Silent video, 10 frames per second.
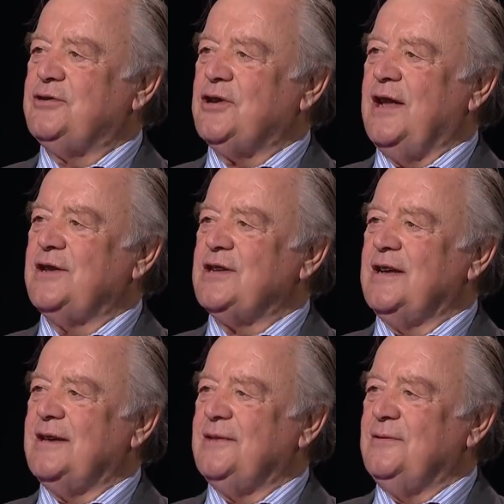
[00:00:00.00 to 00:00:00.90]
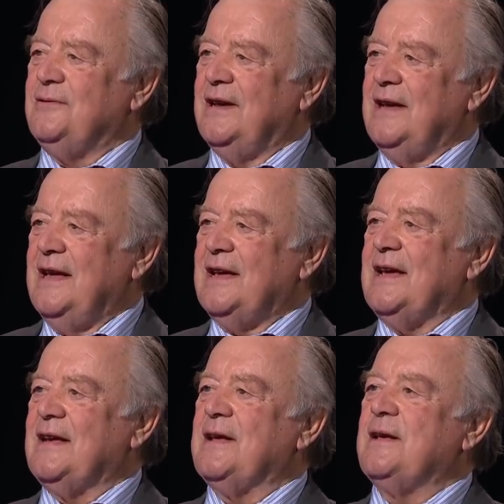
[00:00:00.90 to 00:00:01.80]
chancellor who, uh,
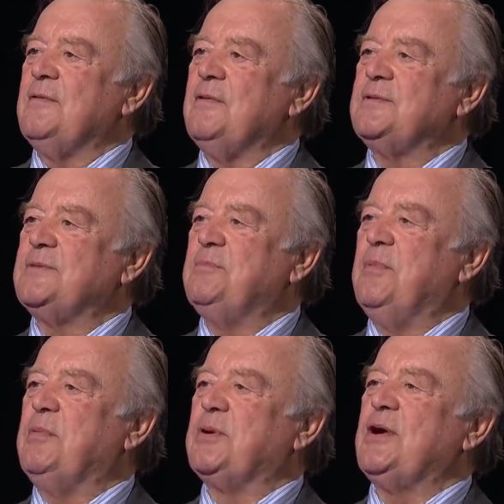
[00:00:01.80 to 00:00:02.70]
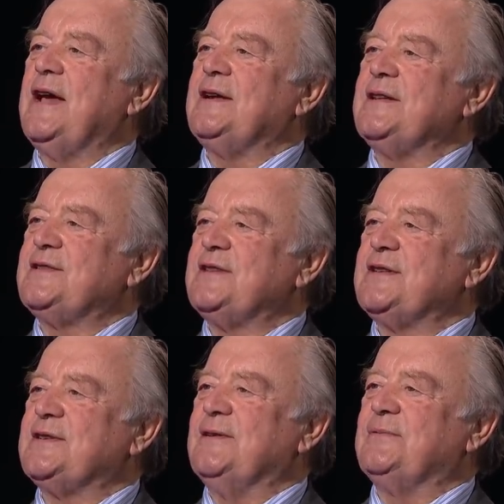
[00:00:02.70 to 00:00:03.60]
who was... portrayed as
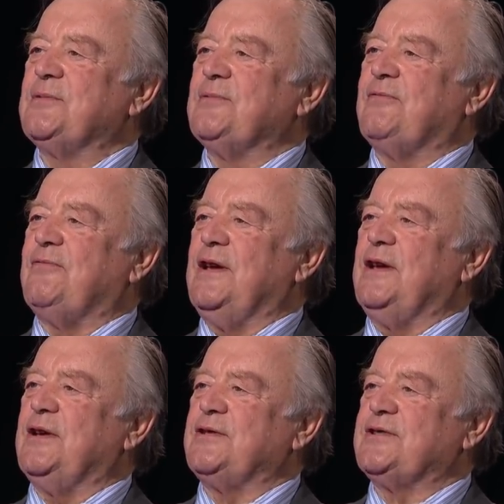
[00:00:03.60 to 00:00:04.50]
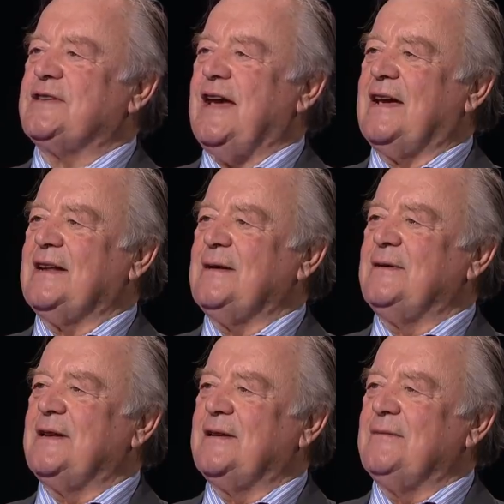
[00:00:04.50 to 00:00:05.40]
this sort of fierce
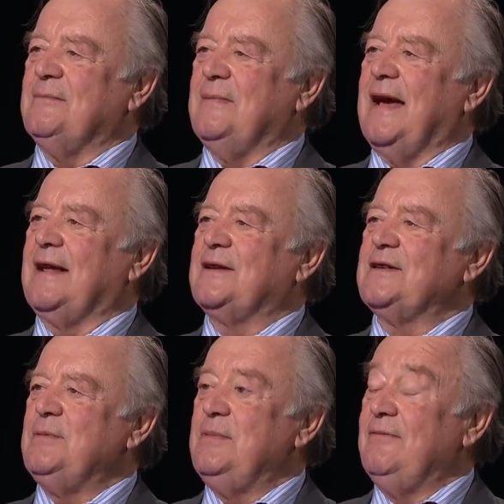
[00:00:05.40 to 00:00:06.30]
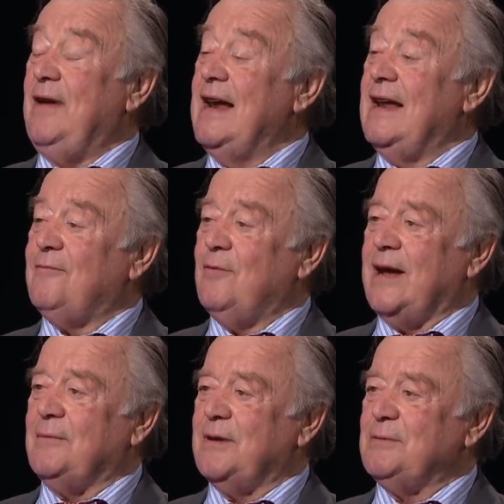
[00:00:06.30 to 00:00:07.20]
academic man, because he'd been very
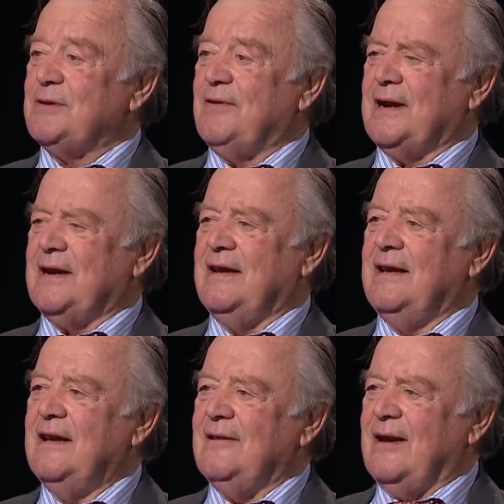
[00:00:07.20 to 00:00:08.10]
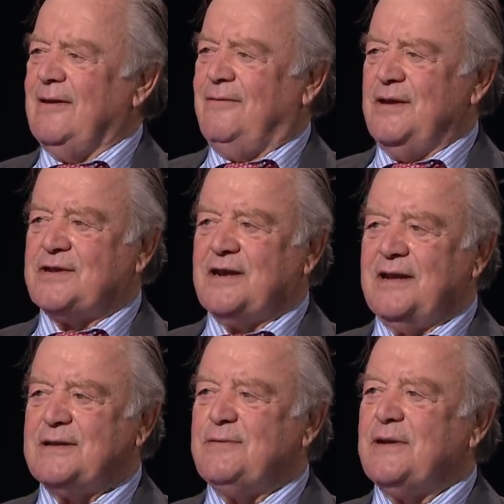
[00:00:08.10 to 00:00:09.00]
left-wing, but he was a very, very
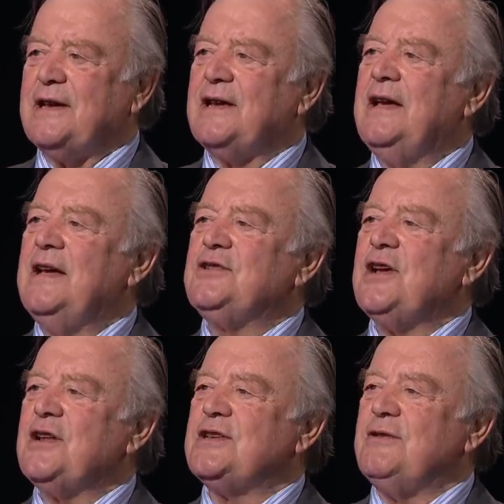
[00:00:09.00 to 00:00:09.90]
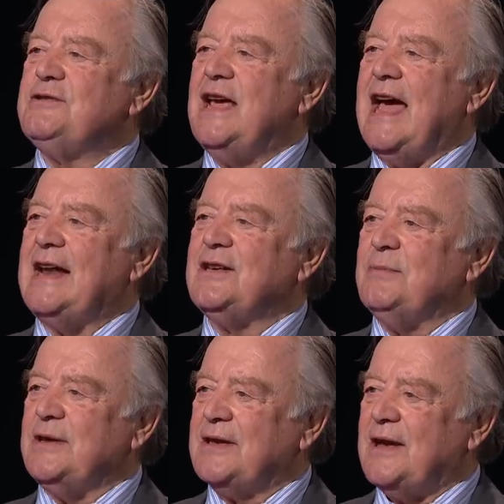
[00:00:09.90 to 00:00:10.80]
fiscally severe chancellor, as he had to
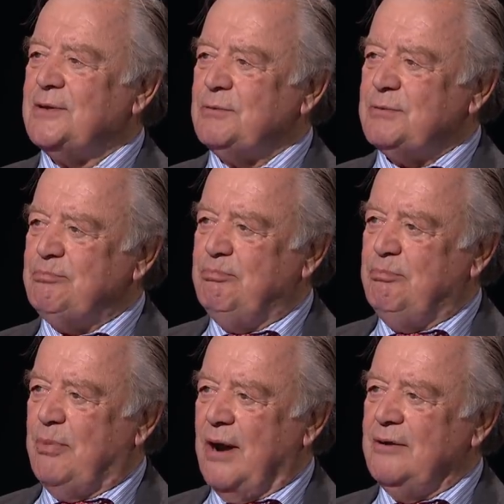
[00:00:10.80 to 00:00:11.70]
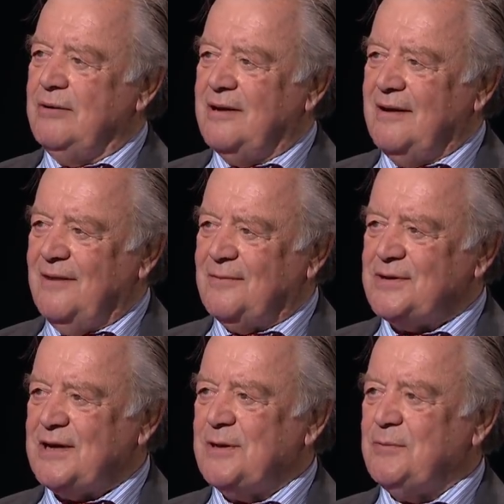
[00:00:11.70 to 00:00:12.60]
be. The country was broke after the
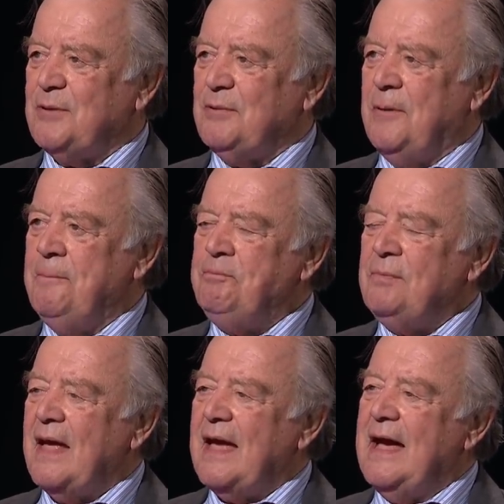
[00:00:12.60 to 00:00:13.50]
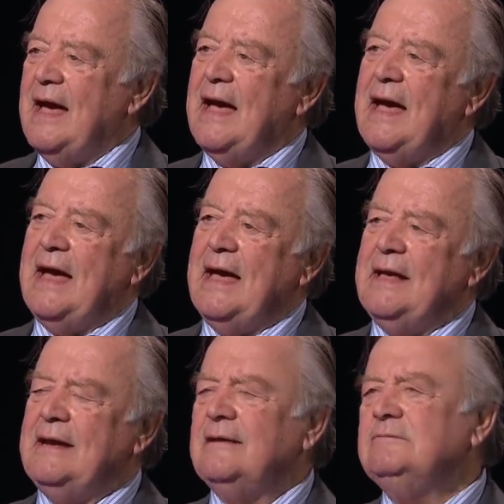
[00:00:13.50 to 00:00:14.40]
Second World War. Uh,
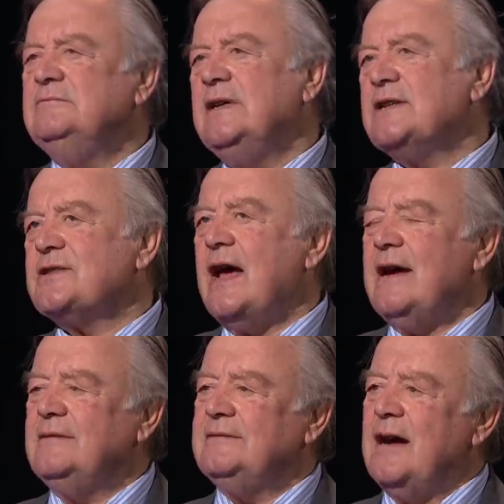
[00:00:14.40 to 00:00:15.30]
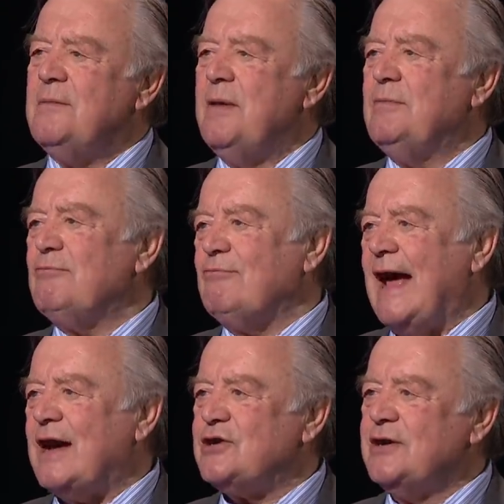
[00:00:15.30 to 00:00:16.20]
and, um, yes, I, I remember
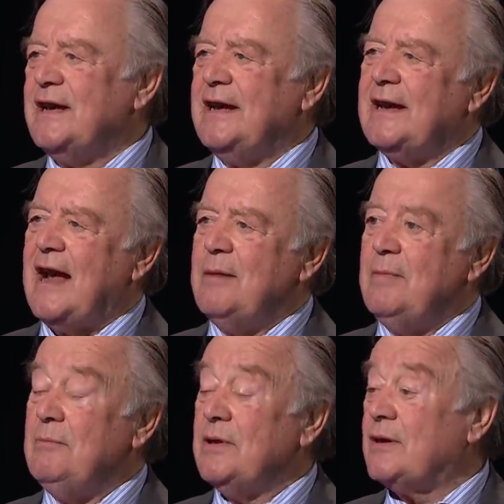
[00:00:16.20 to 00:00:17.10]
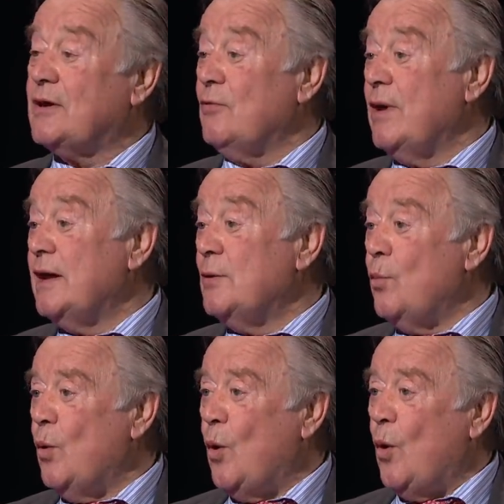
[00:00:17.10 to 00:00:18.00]
rationing. I remember the Korean
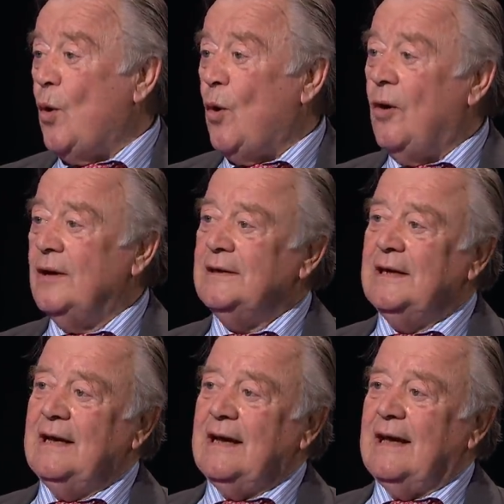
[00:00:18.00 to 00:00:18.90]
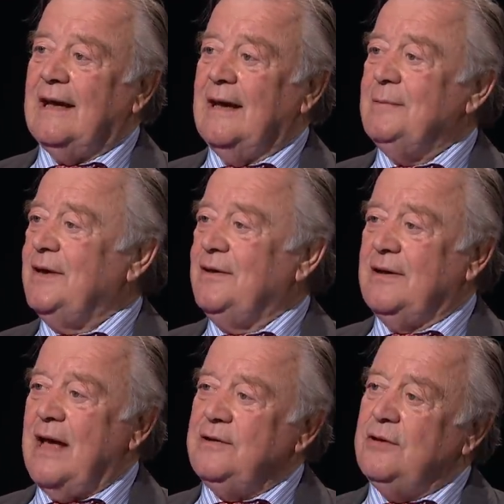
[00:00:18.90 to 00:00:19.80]
War. I mean, you
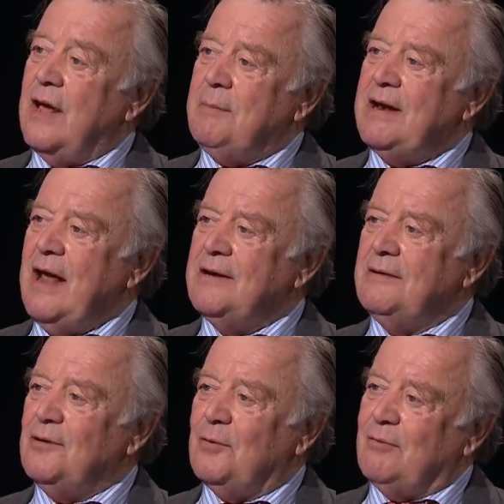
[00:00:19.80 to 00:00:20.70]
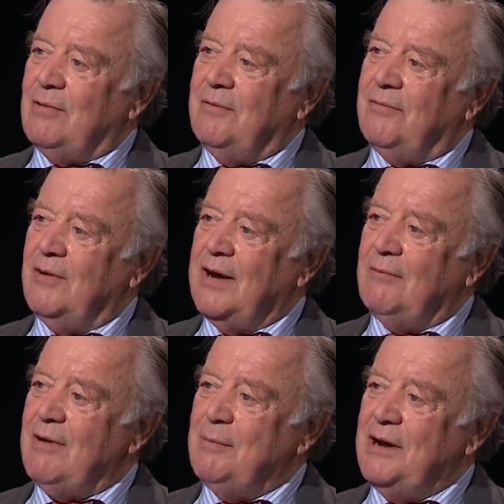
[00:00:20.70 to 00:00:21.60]
know, you know, I mean, I don't normally freely
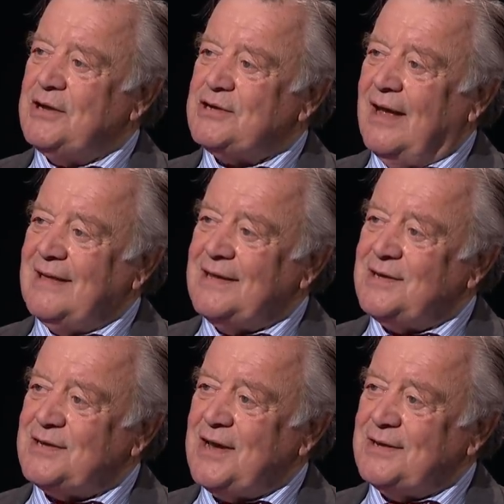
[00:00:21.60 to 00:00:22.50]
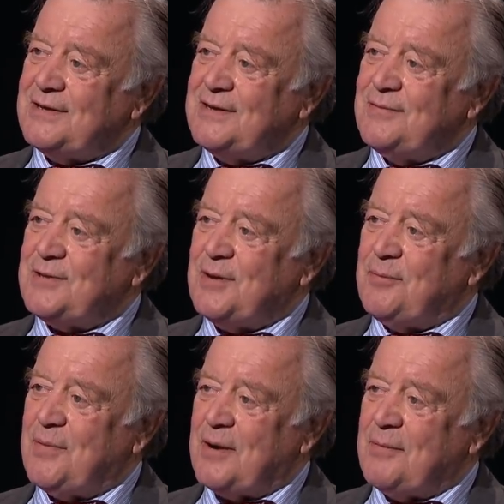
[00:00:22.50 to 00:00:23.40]
reminisce like this. It's only a different sort
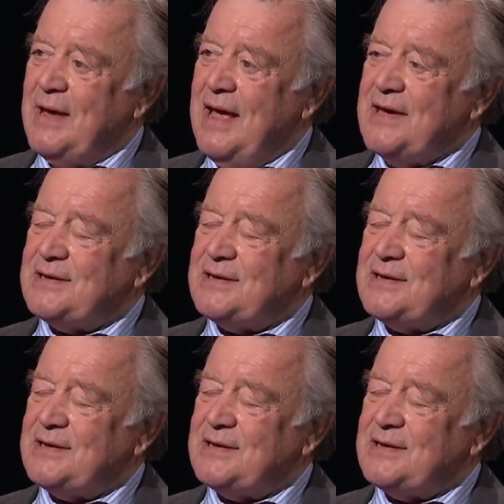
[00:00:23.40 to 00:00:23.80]
of program. But